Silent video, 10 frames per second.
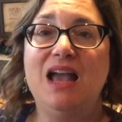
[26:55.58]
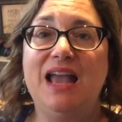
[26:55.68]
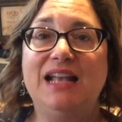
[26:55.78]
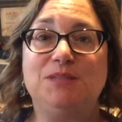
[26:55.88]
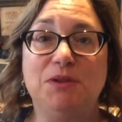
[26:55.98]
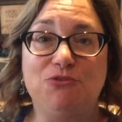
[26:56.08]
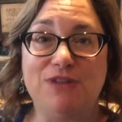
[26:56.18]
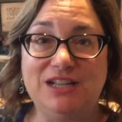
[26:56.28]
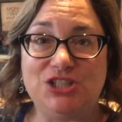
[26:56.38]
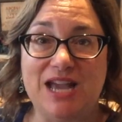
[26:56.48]
It's been
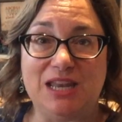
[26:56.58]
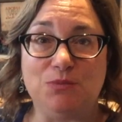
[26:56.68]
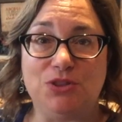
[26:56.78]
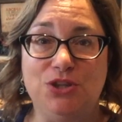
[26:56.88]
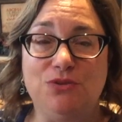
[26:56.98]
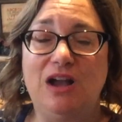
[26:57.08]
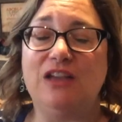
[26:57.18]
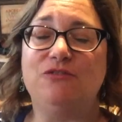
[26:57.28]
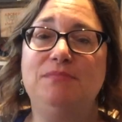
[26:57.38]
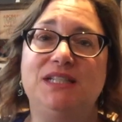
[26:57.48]
great chatting with you. I
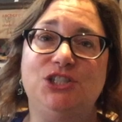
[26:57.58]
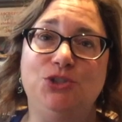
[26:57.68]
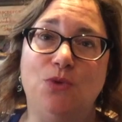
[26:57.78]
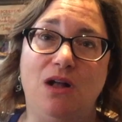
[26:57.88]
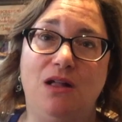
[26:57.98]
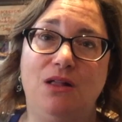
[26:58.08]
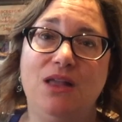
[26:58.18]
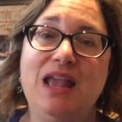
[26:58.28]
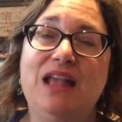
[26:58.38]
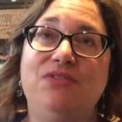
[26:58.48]
have missed you all.
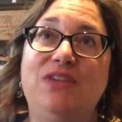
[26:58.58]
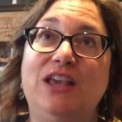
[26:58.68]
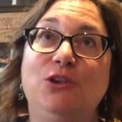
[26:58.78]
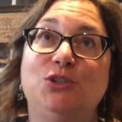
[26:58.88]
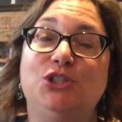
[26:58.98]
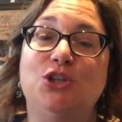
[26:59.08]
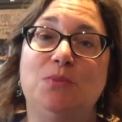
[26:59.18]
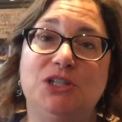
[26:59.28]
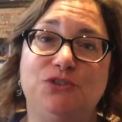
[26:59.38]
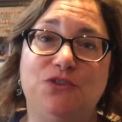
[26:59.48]
Thank you so
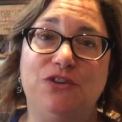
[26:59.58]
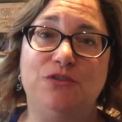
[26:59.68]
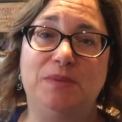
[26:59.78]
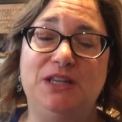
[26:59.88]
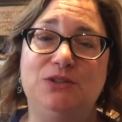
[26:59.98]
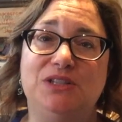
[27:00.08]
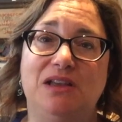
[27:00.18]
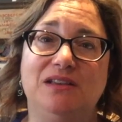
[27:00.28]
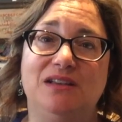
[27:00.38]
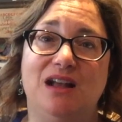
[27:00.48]
much for everybody who's
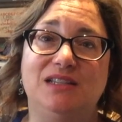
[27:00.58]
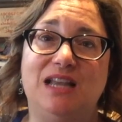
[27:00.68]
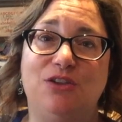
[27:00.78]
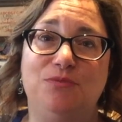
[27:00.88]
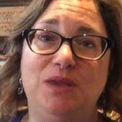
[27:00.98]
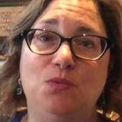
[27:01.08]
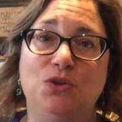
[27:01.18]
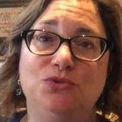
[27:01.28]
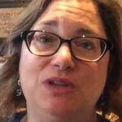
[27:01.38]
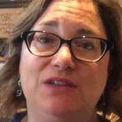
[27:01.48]
gotten in contact with me,
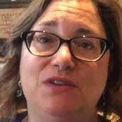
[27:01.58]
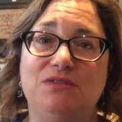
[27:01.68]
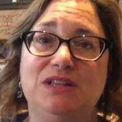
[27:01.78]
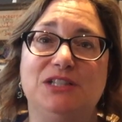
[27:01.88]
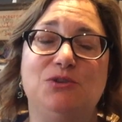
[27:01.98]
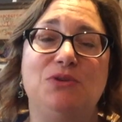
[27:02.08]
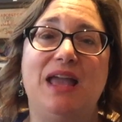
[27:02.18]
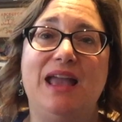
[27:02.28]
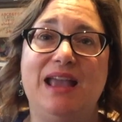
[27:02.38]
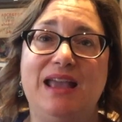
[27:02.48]
wondering if everything's
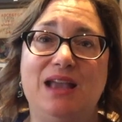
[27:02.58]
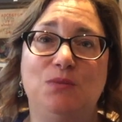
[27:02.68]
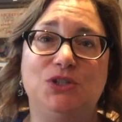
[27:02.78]
okay and